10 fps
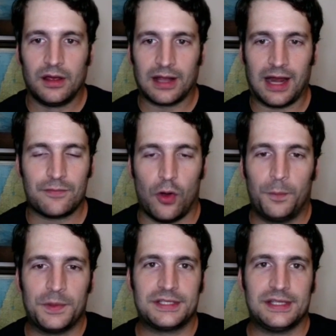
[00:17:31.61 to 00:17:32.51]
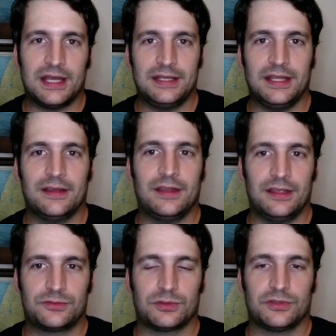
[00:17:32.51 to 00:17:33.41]
kind of open to the idea that
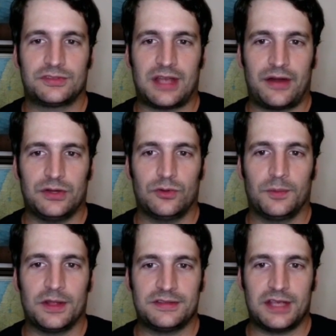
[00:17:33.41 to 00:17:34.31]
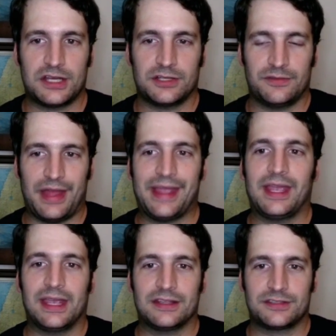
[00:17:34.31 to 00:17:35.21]
Israel-Saudi normalization, if they
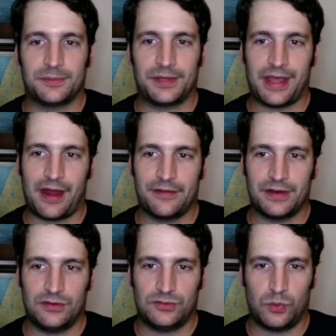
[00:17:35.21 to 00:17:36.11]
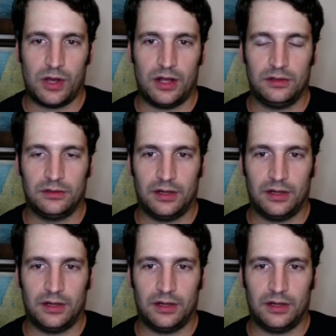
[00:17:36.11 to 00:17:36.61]
can get something out of it as well,